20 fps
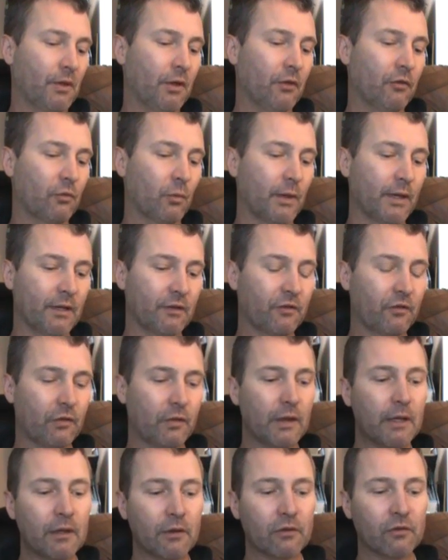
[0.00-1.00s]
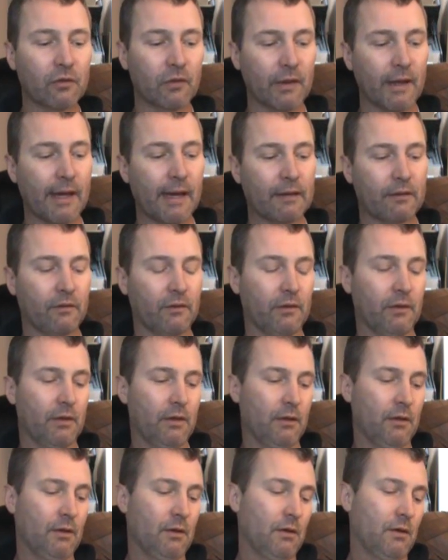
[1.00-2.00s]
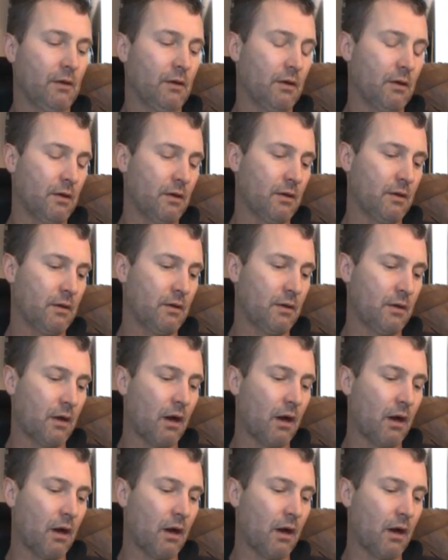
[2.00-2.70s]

is when it's things that uh,